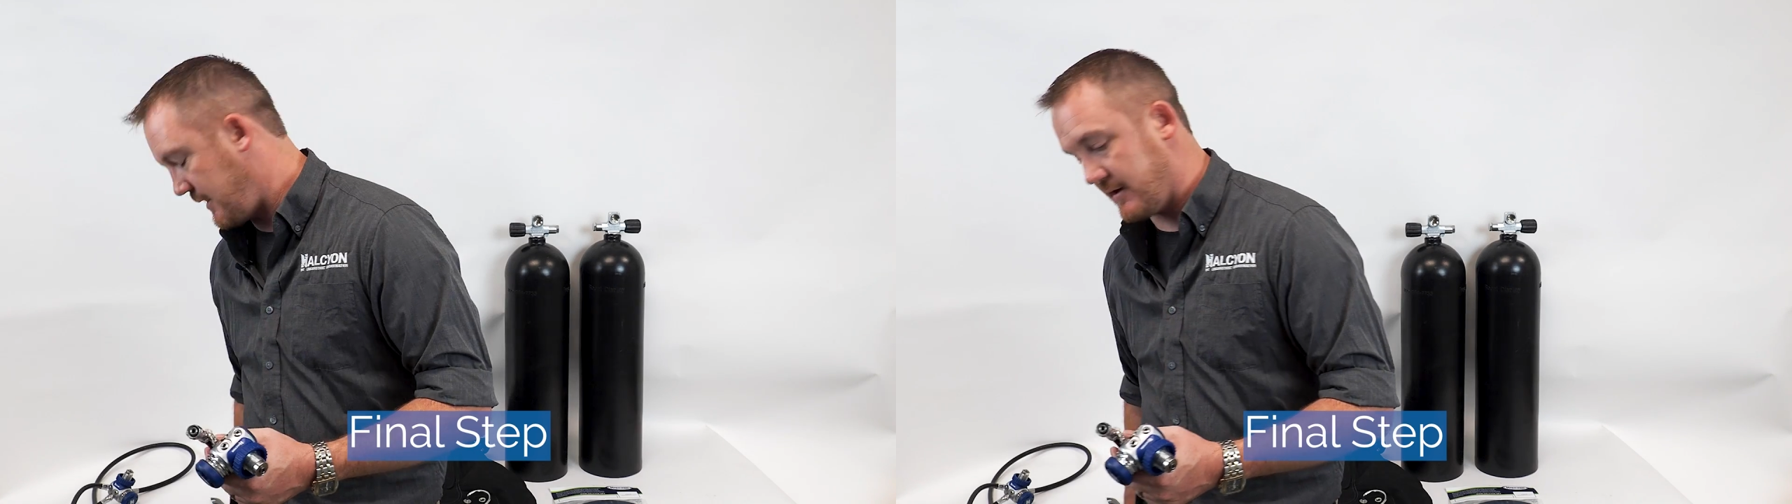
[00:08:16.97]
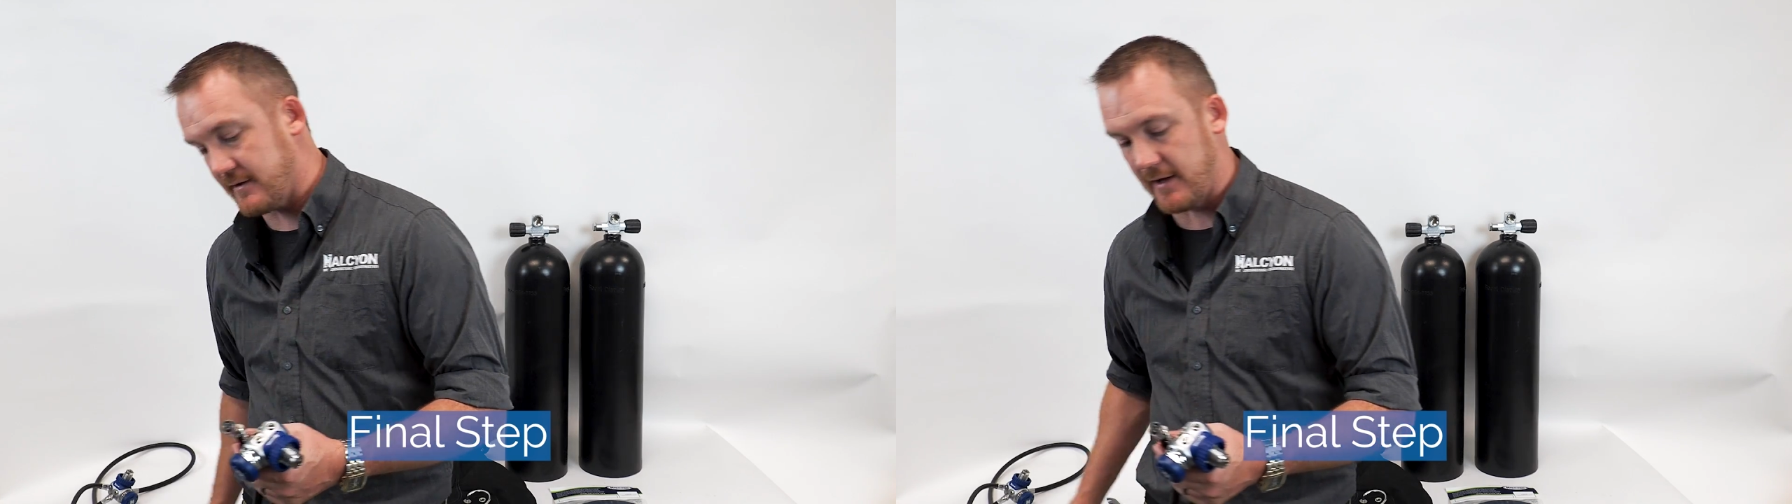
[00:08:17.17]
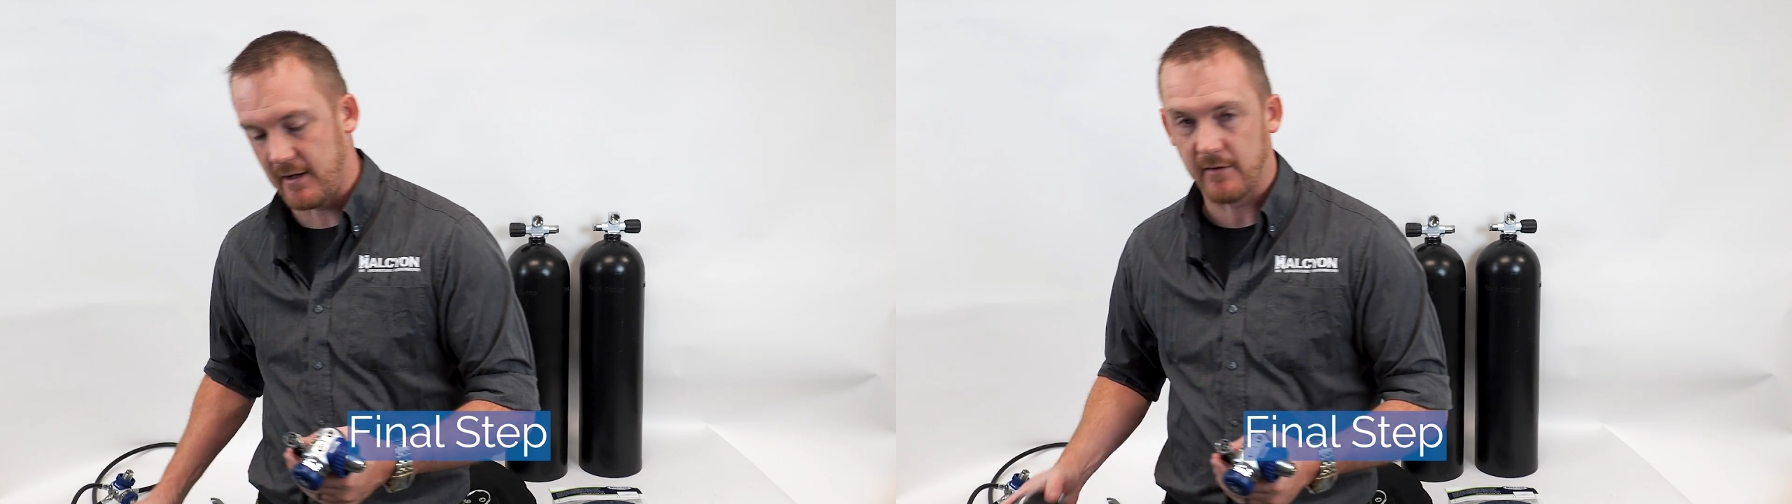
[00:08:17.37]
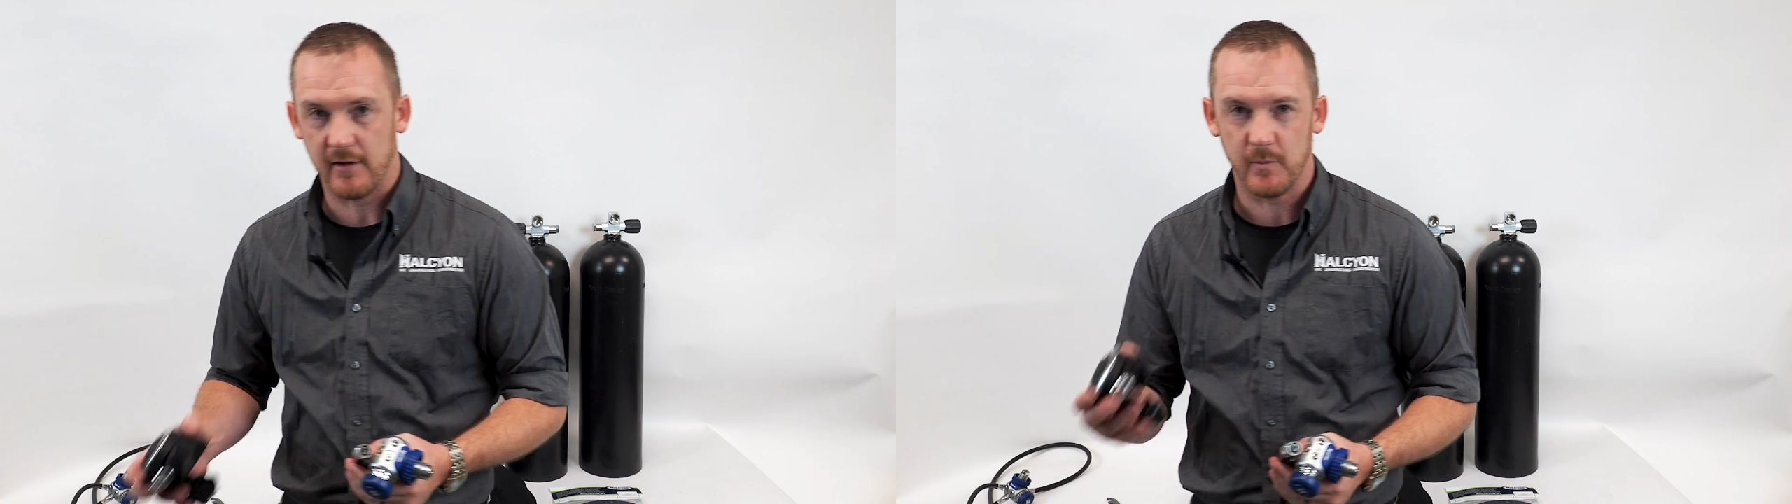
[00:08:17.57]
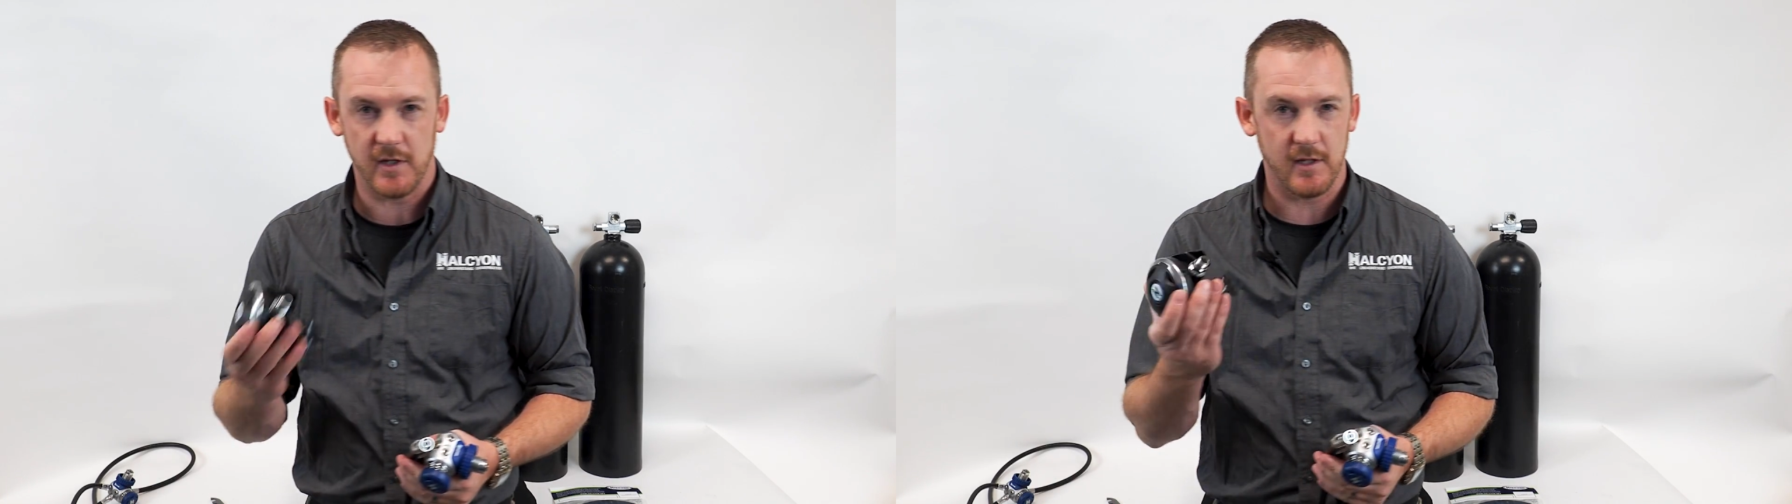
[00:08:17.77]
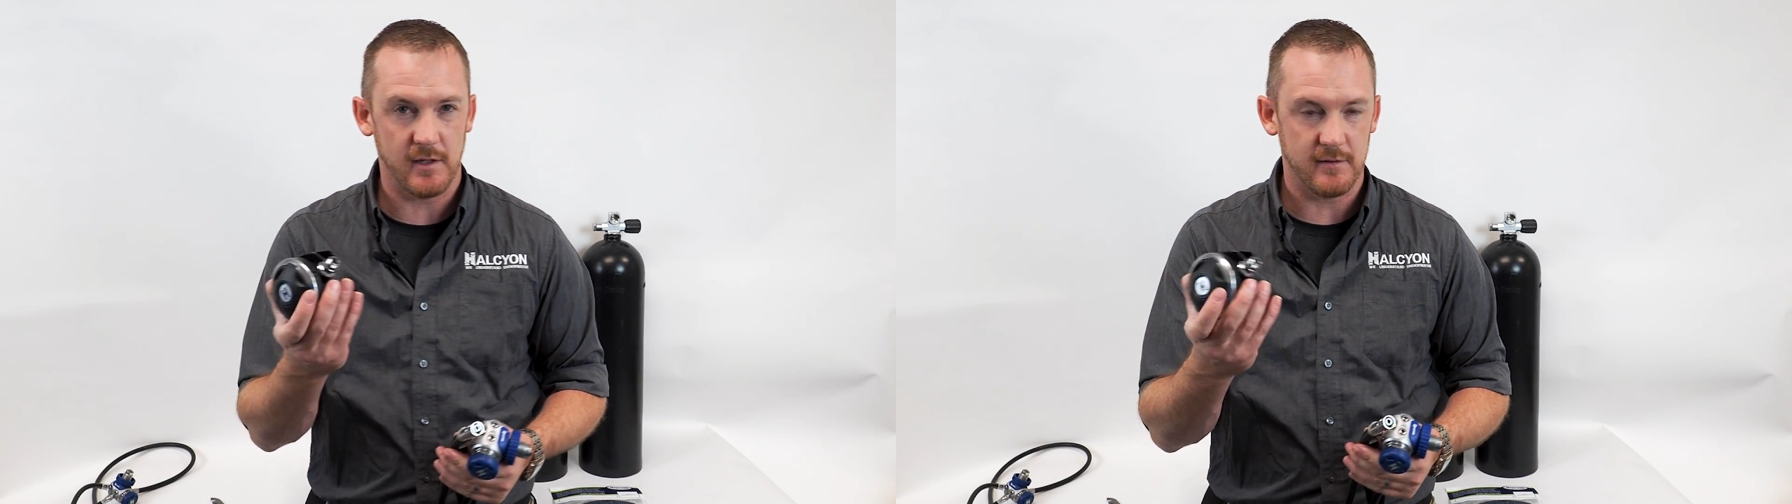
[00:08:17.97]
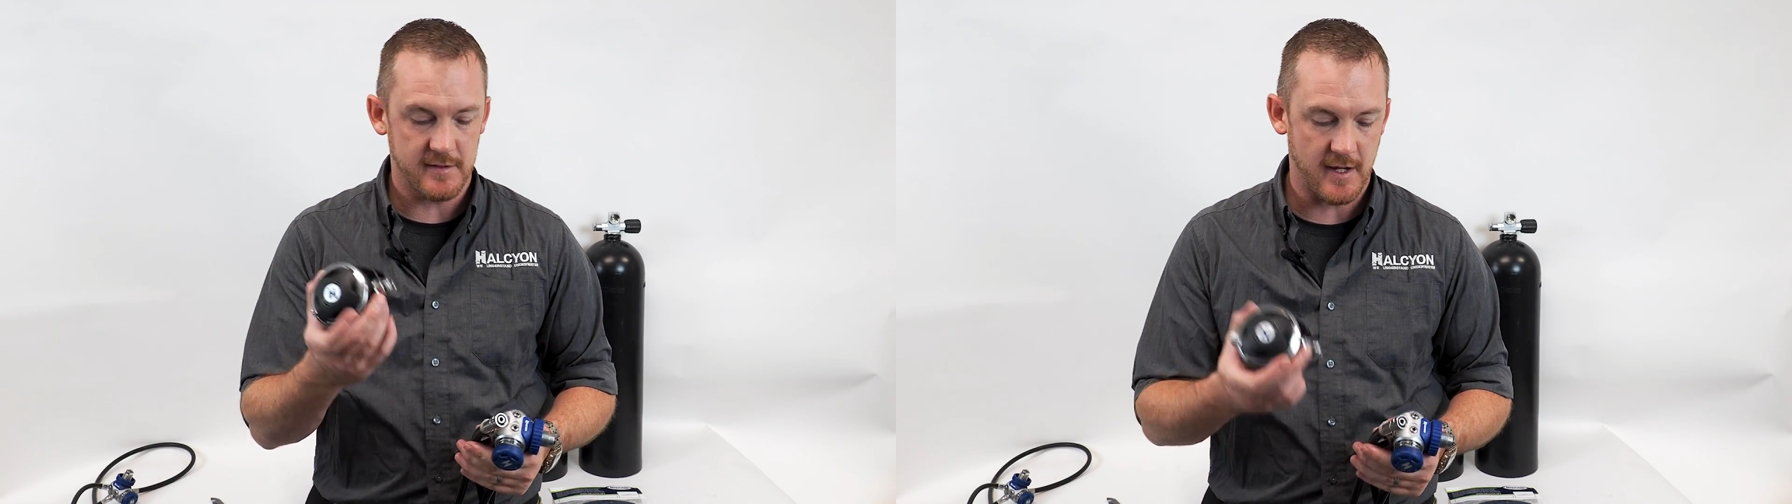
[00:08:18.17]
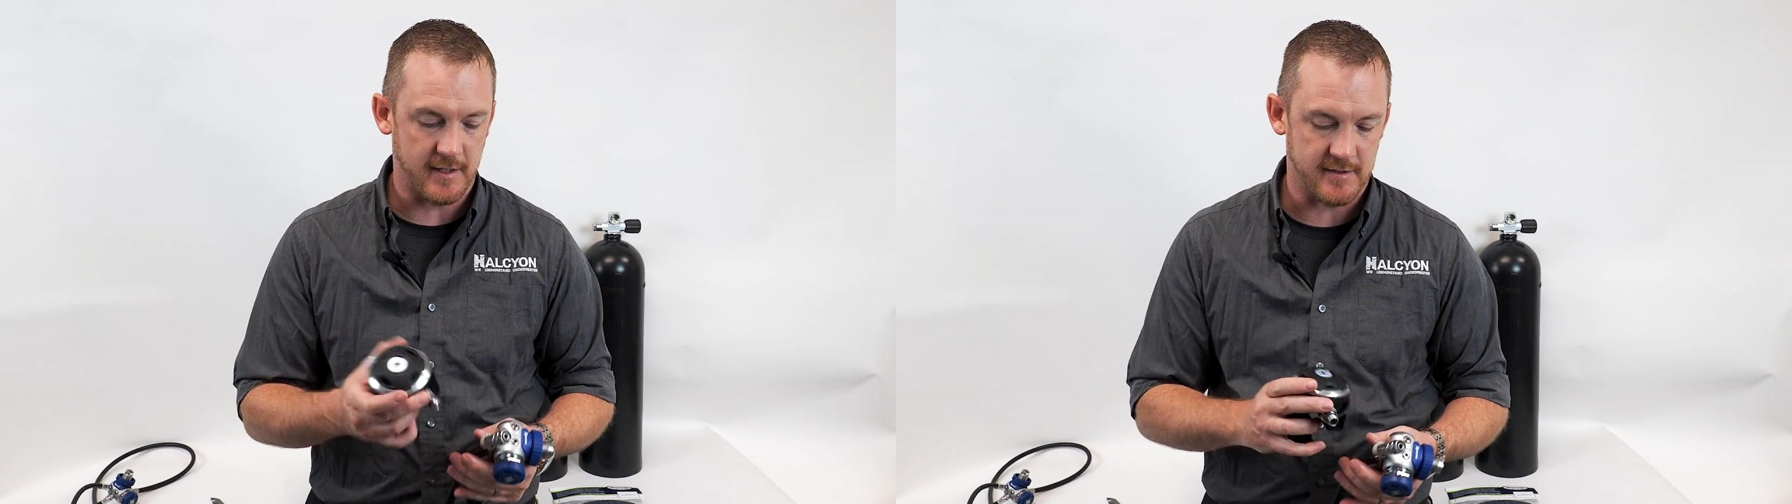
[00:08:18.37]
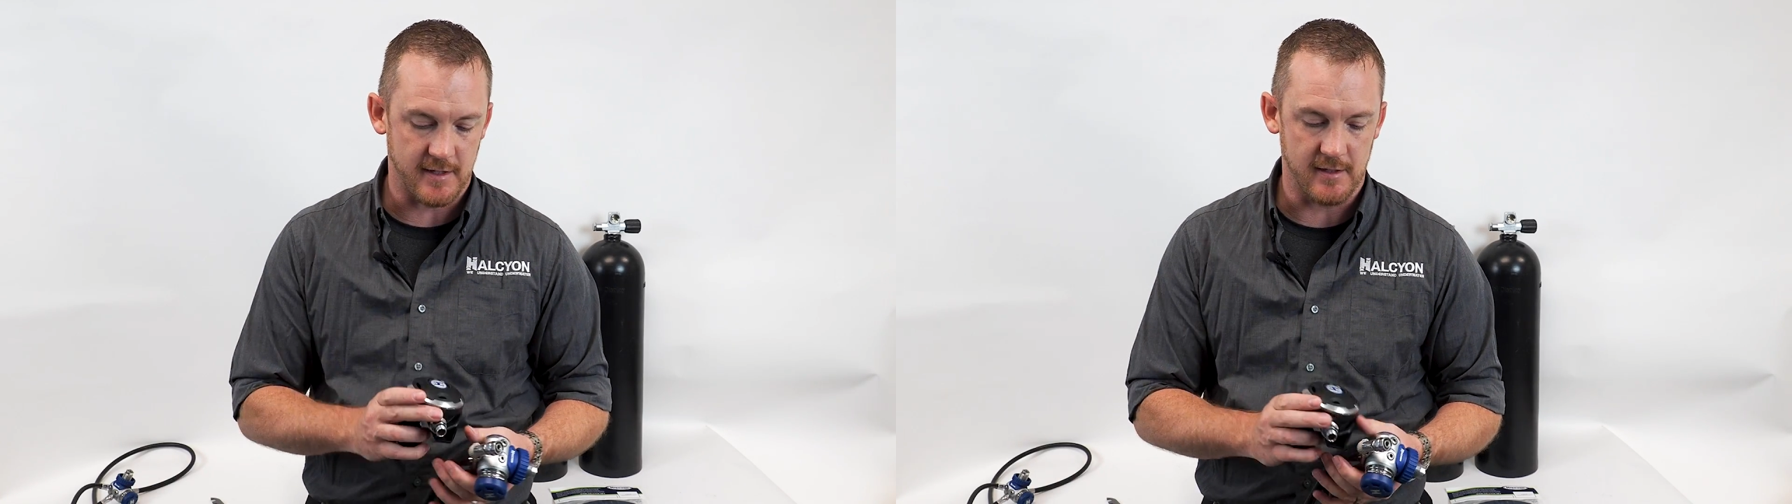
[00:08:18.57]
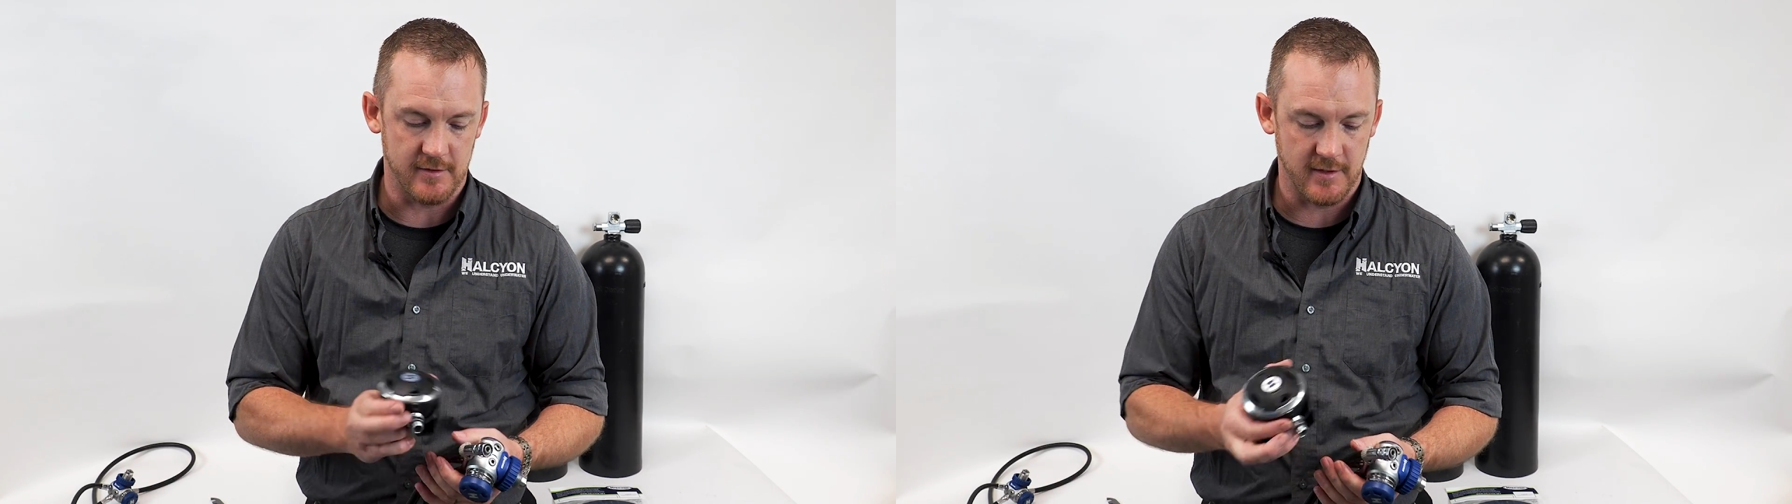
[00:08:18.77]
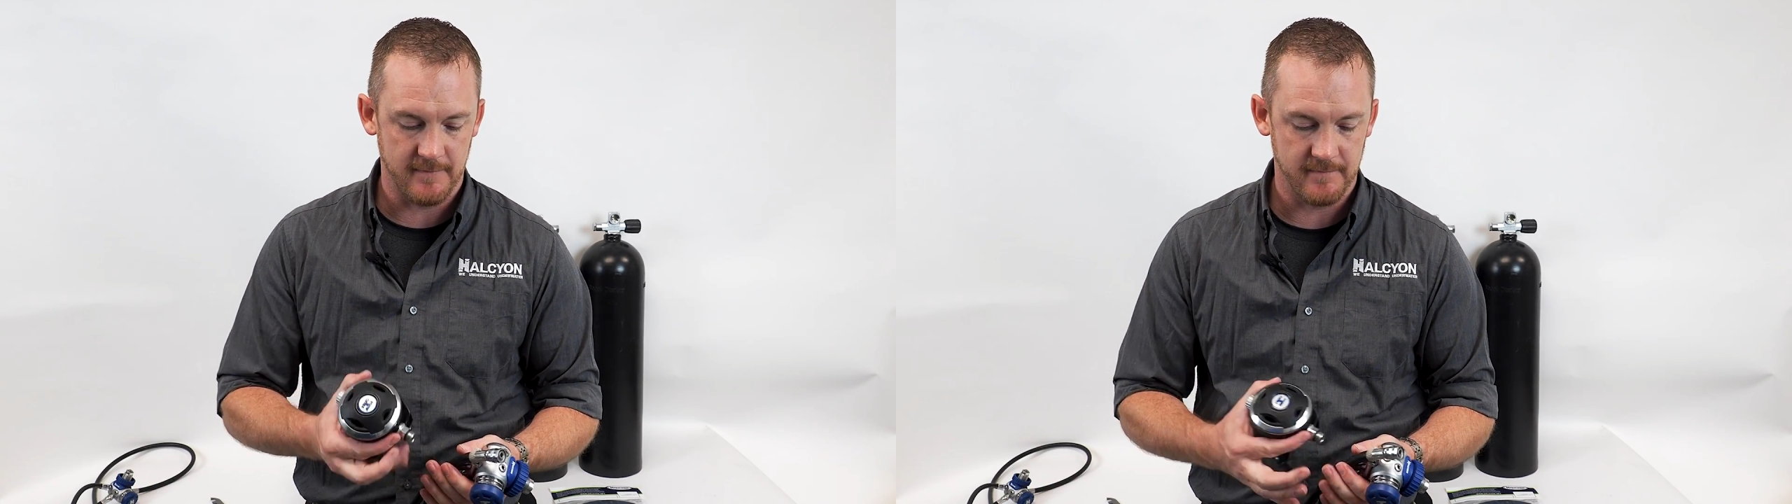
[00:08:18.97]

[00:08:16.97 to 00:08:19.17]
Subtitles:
is now going to be the second stage.